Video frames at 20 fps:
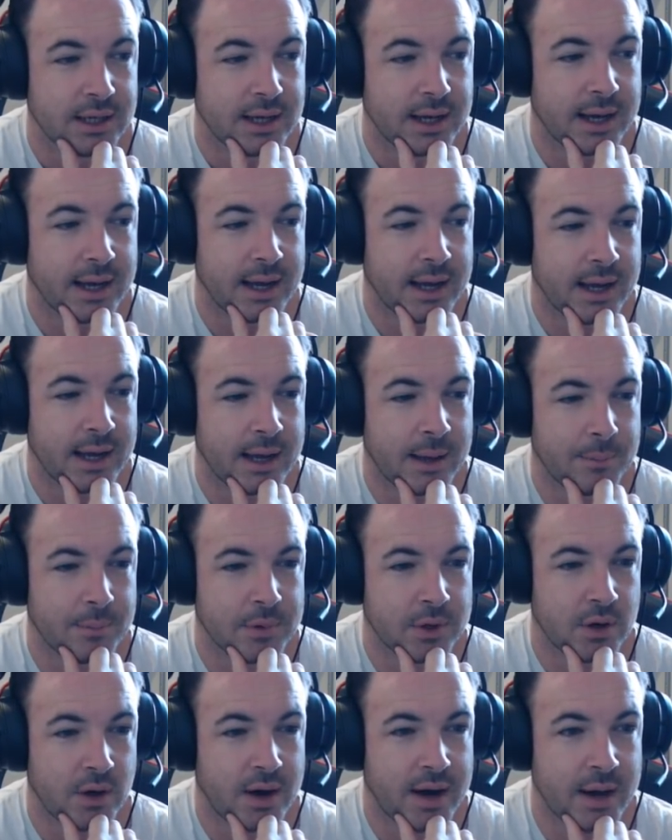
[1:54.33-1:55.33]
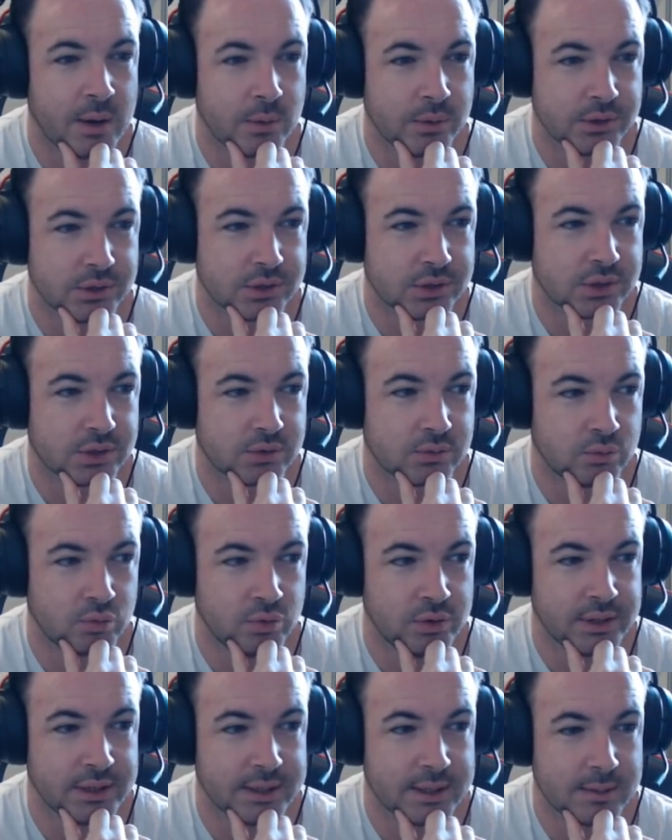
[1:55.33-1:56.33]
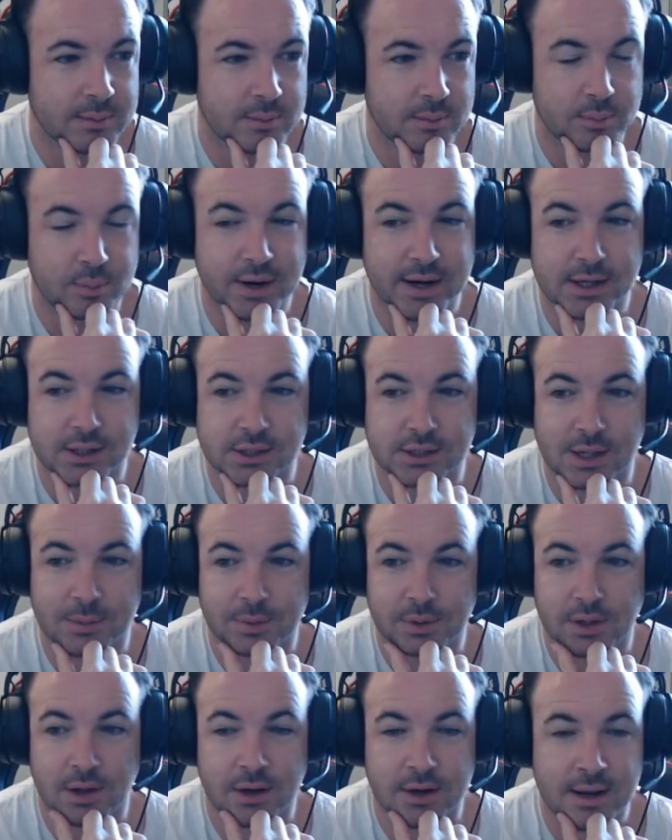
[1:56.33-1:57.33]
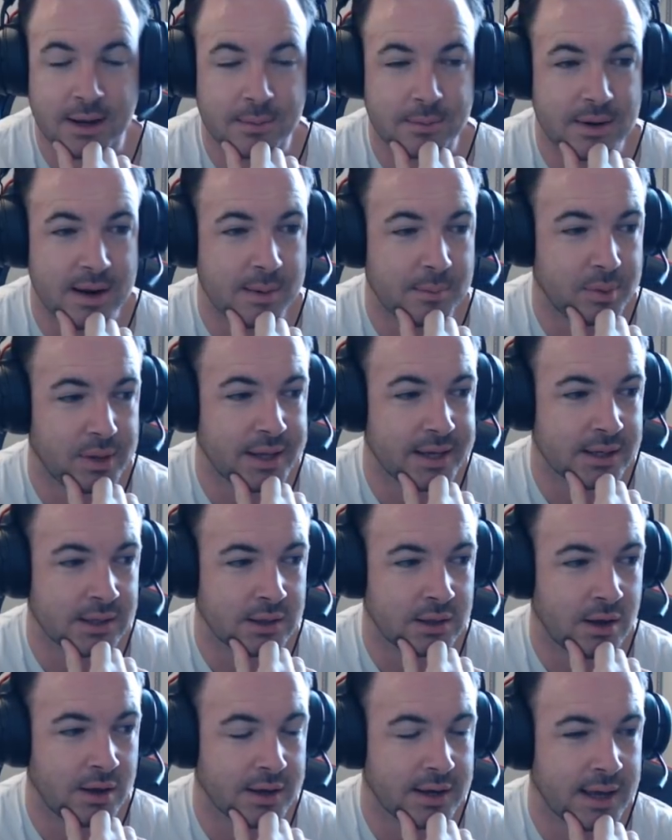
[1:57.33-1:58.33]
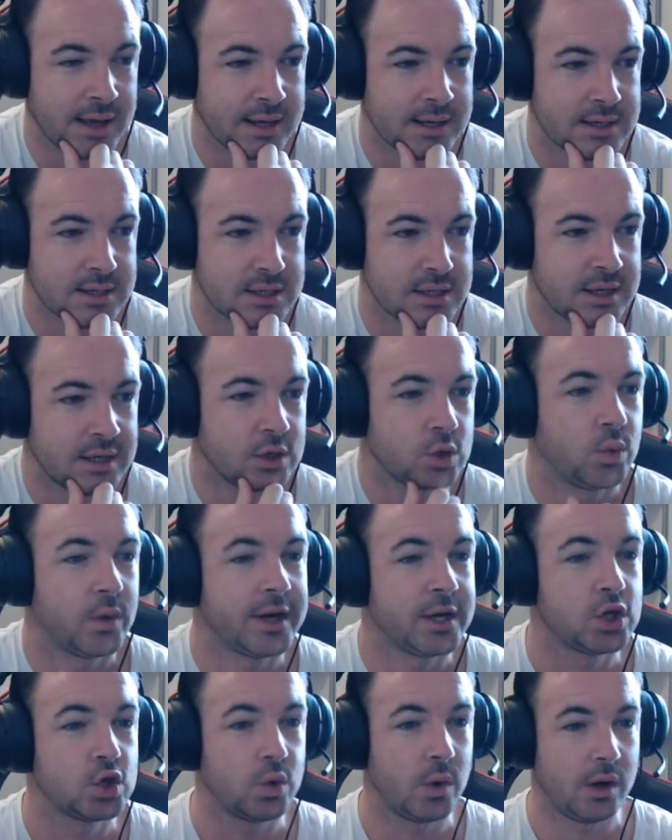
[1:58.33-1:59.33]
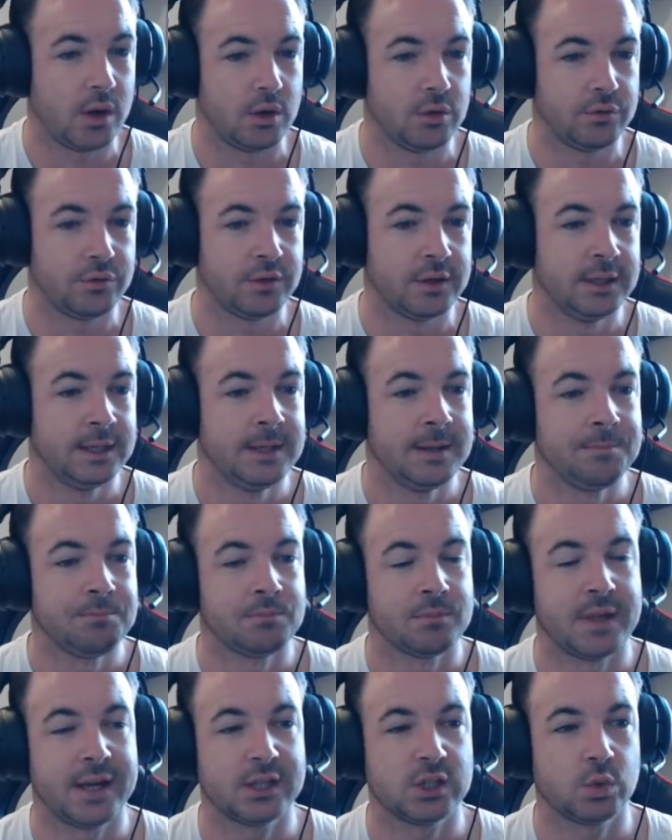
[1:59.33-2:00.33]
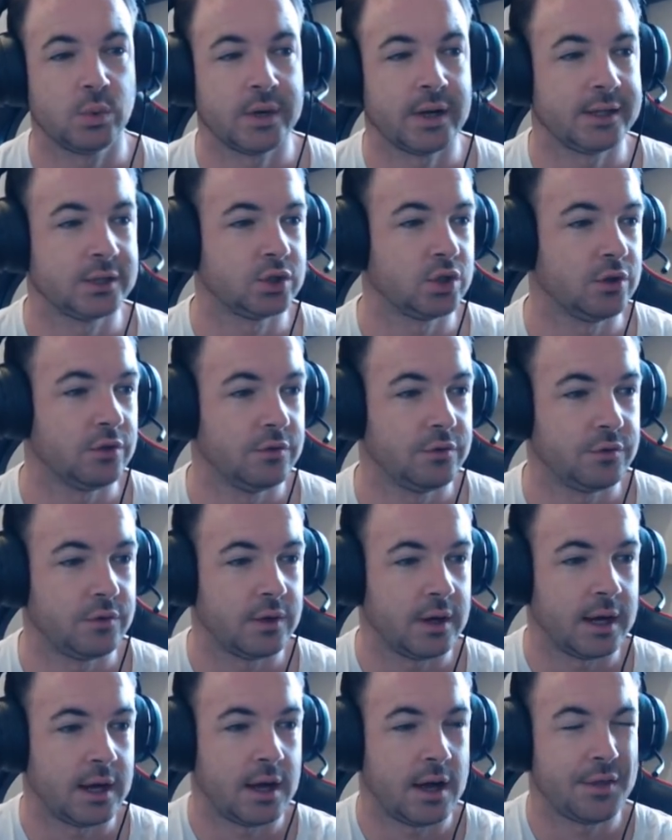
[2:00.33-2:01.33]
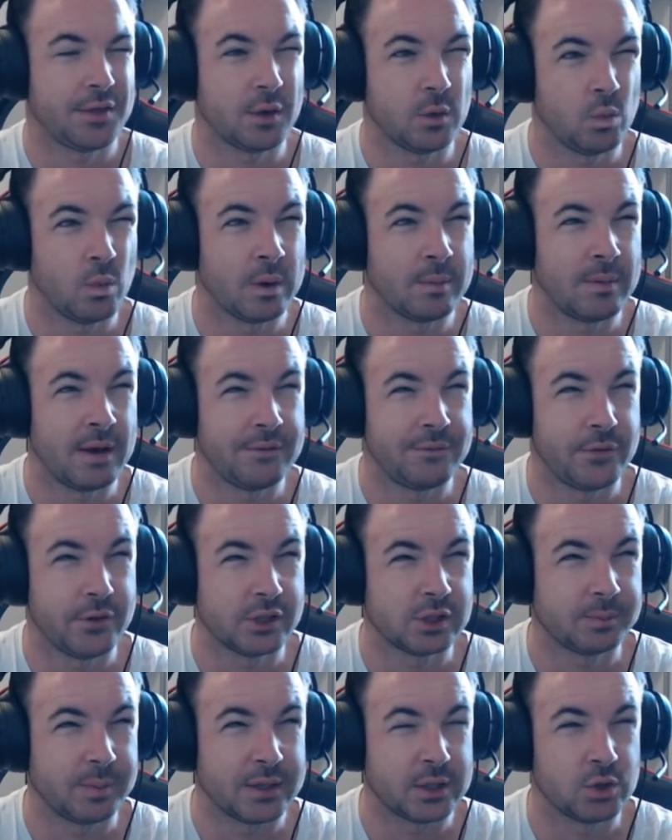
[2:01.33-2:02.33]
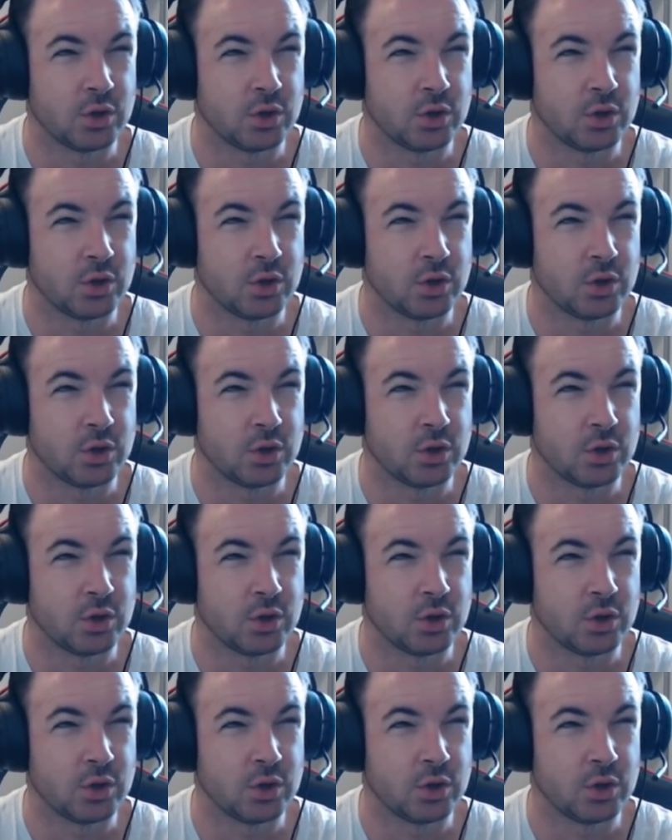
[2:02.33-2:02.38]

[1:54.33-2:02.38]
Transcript: I was really practicing up a lot and playing a lot. And in 2012, that's when I sort of, I think, won my first big